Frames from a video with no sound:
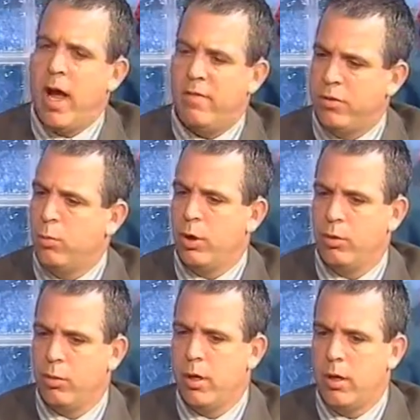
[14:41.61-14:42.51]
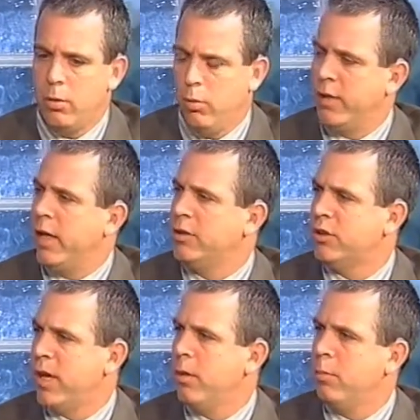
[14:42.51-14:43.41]
have to agree with that
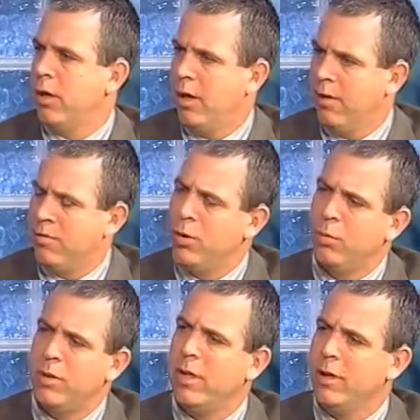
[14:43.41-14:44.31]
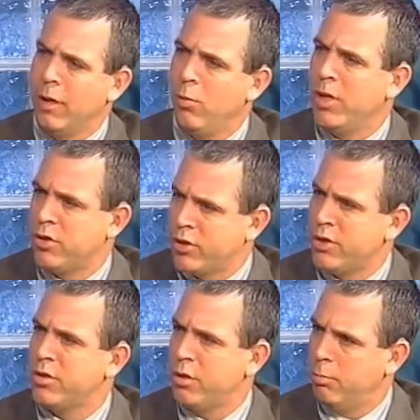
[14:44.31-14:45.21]
statement if you were dealing with a
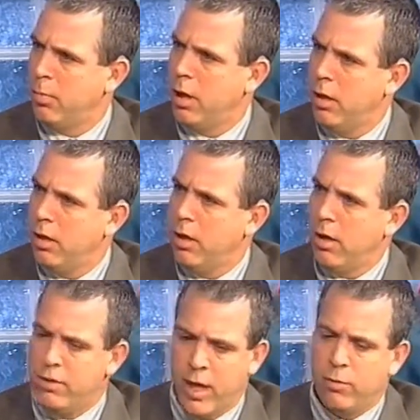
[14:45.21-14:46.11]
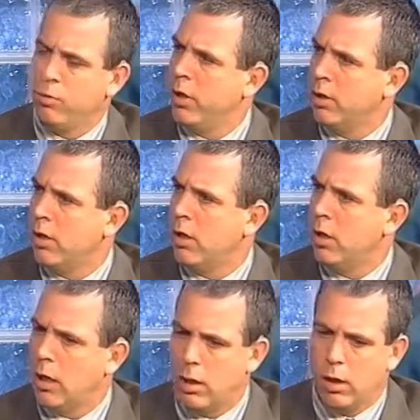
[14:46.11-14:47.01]
system that
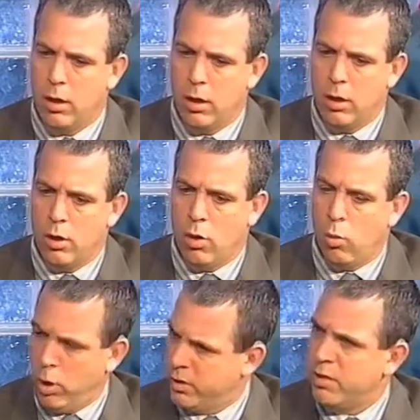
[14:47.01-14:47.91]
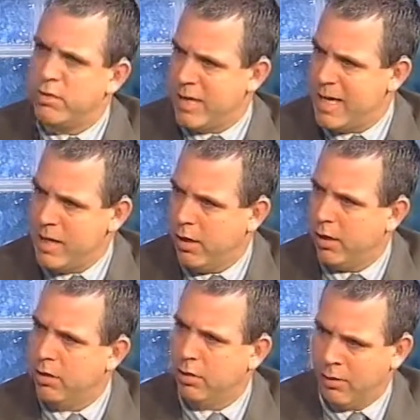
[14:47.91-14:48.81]
really wanted to hear
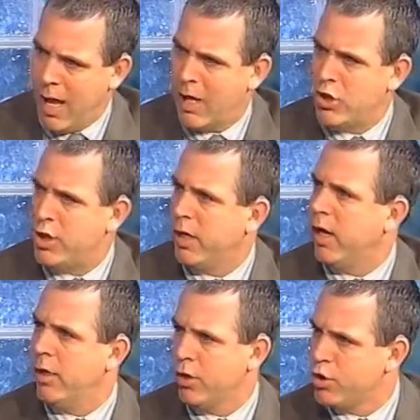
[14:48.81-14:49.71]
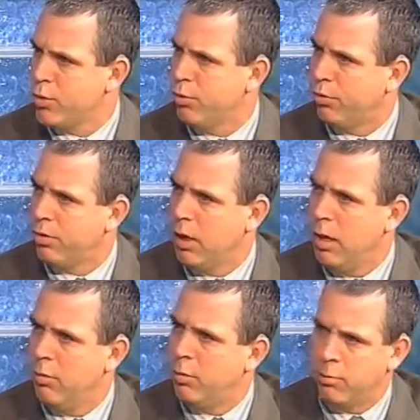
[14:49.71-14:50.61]
logic and the truth.
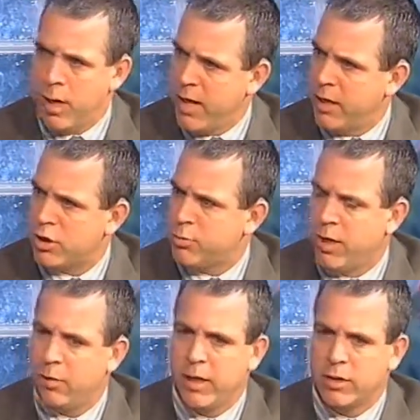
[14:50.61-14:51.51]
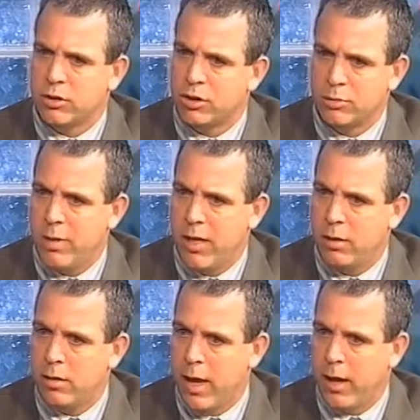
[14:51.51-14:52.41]
But my experience has
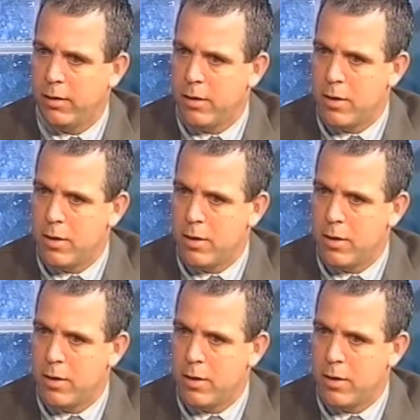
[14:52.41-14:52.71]
been that